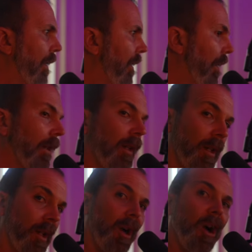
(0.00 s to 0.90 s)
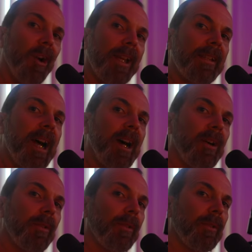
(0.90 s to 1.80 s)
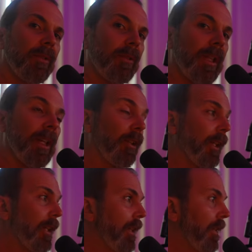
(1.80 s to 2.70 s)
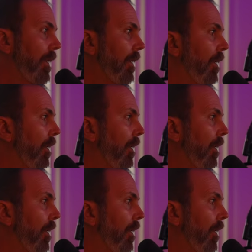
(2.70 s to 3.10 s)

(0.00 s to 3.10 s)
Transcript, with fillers: beginning. All right, now, take a look at this.